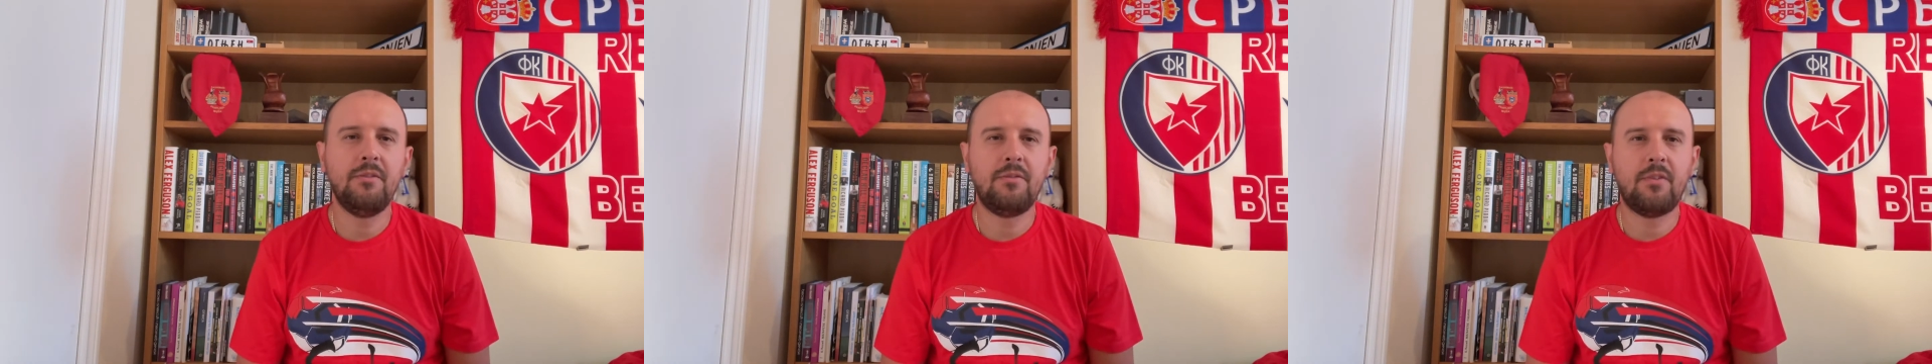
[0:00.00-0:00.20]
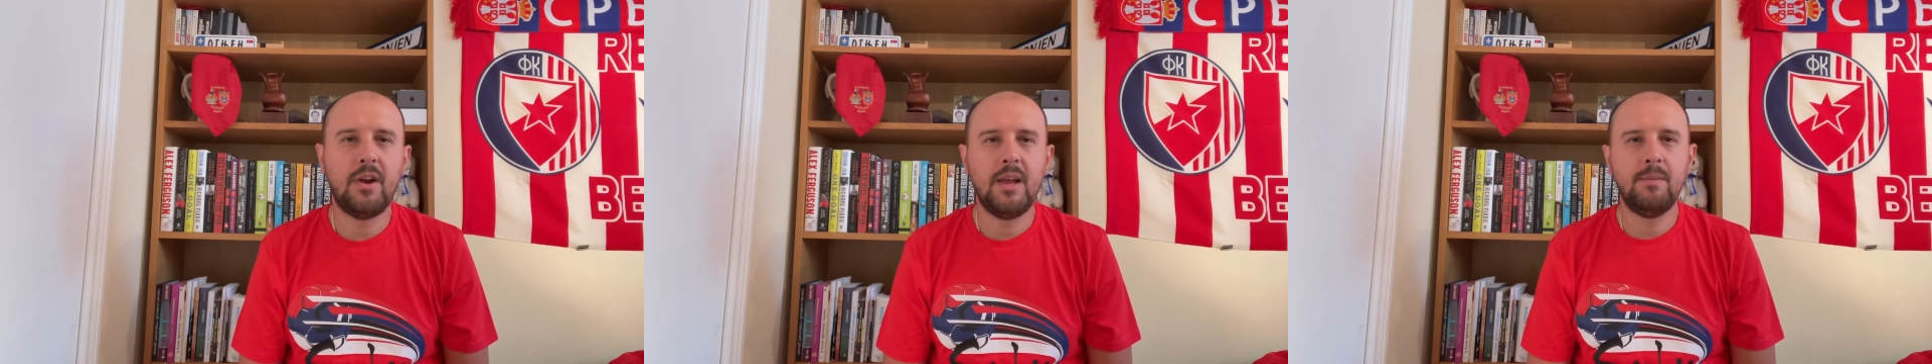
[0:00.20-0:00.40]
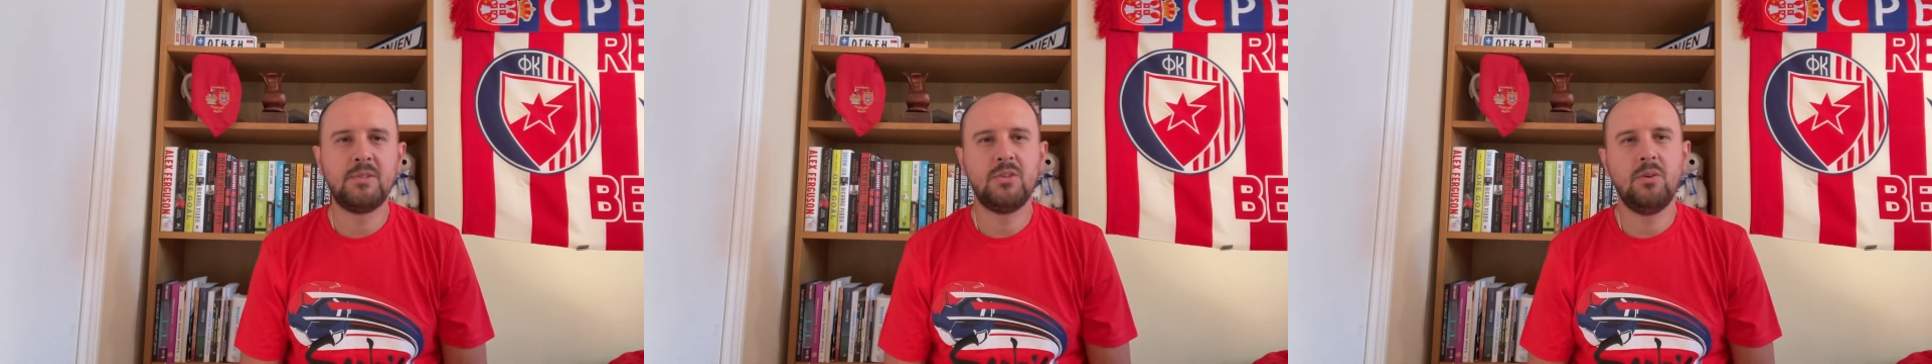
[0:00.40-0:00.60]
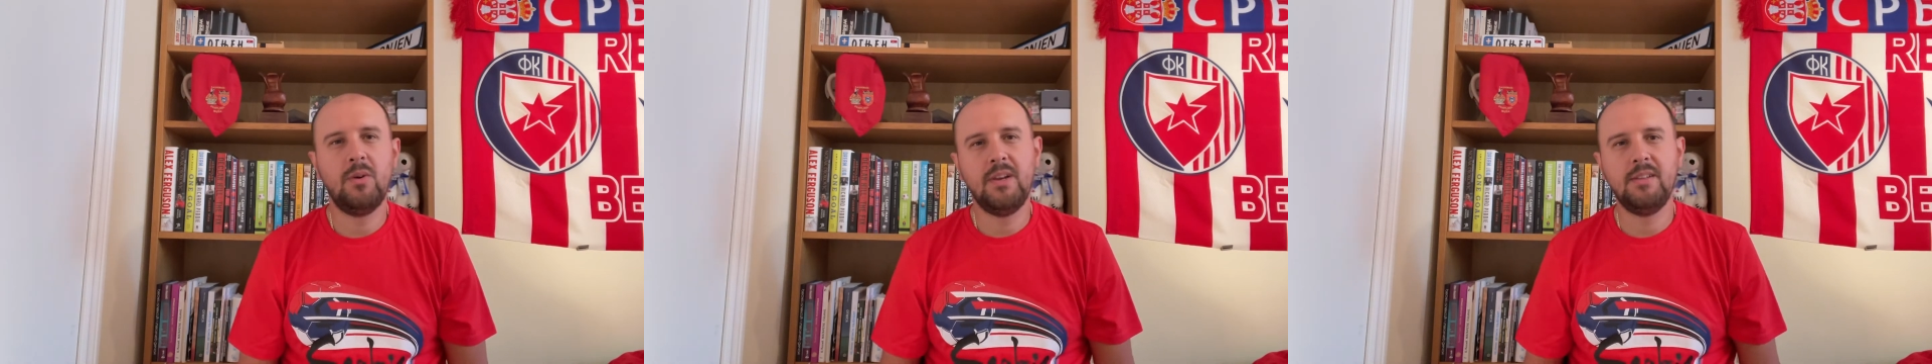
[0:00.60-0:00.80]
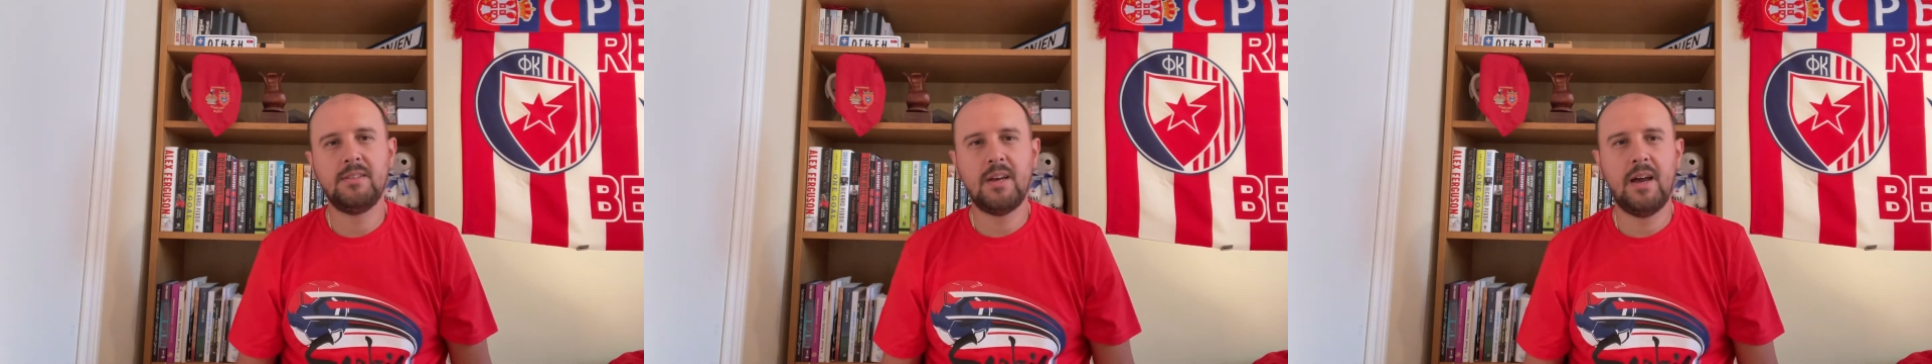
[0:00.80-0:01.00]
frame, so
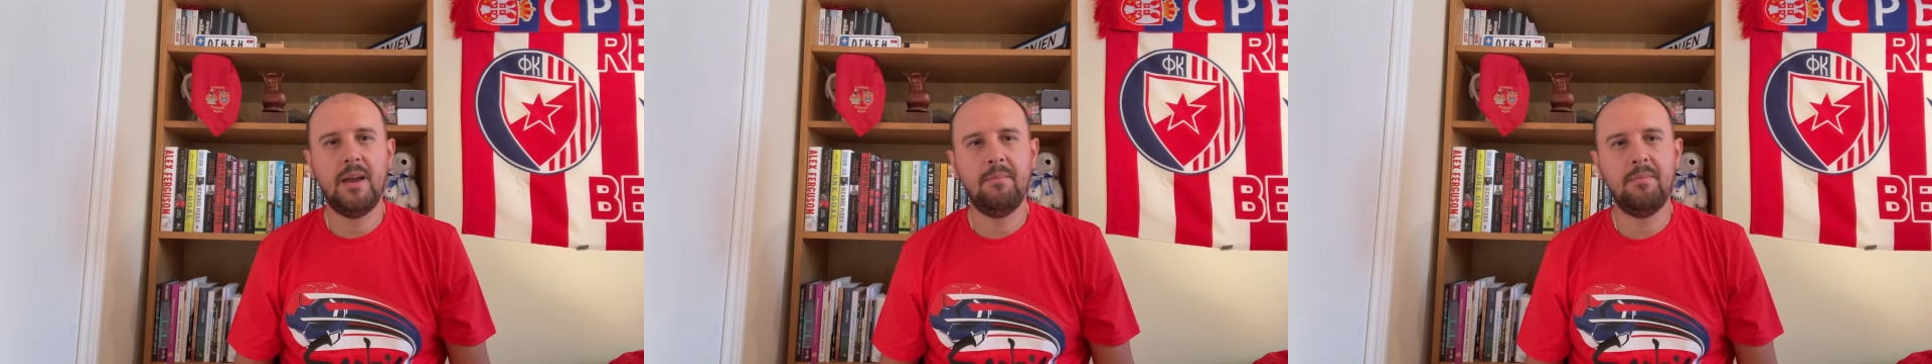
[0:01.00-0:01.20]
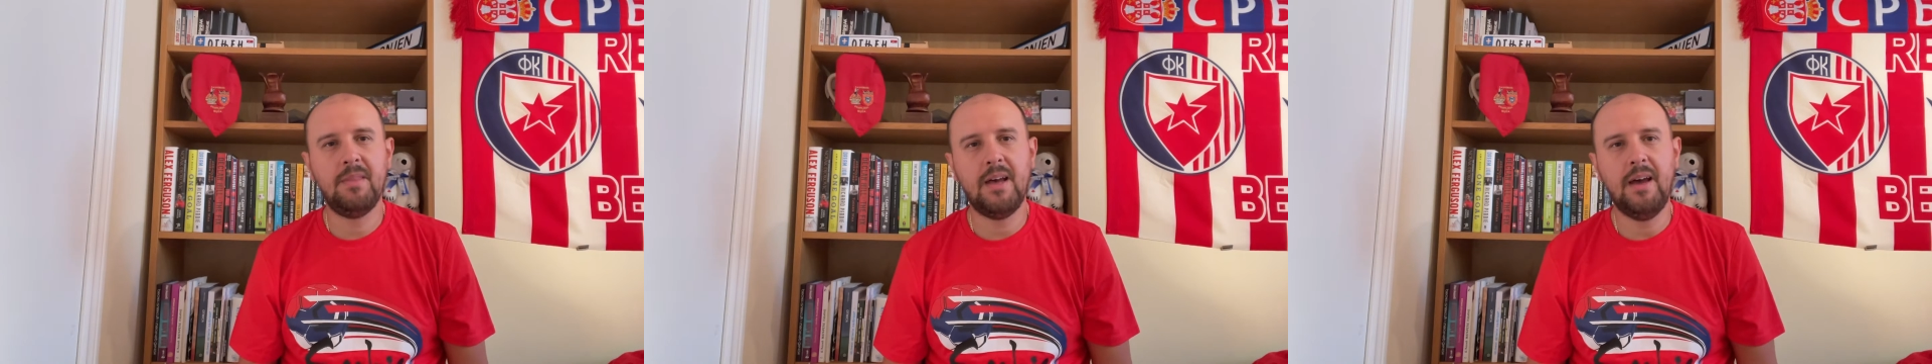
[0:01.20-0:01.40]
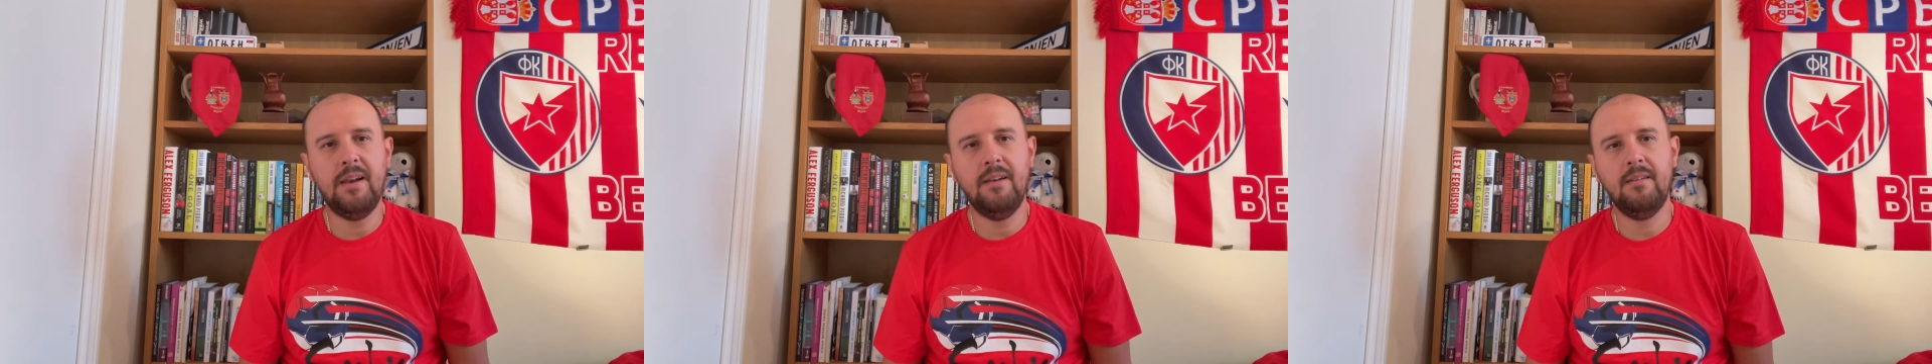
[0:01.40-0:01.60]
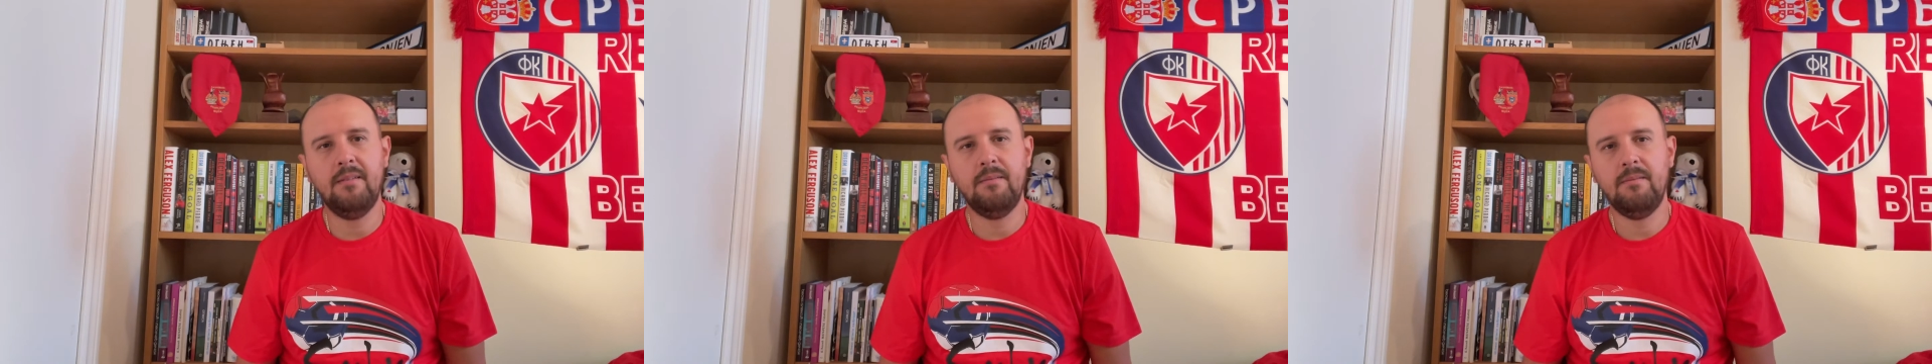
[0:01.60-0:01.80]
anytime that